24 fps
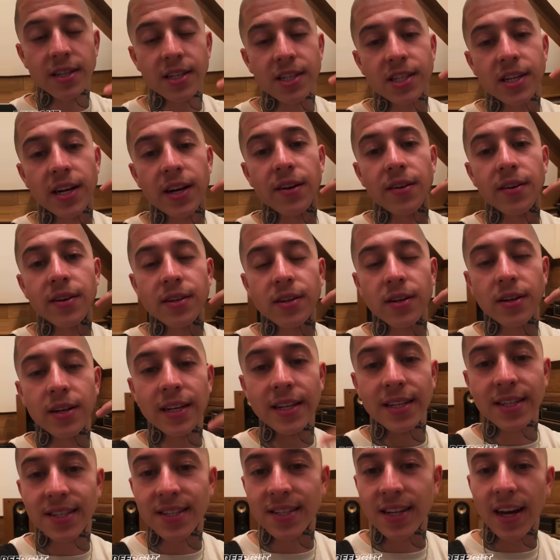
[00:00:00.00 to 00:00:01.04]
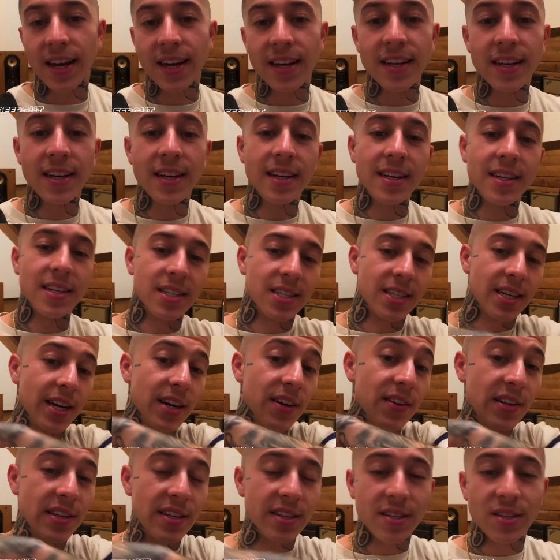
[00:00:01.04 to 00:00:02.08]
sharing your insight,
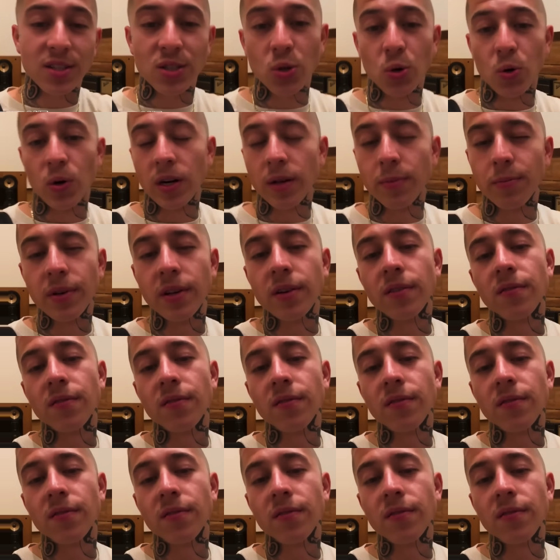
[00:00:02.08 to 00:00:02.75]
sharing your story, being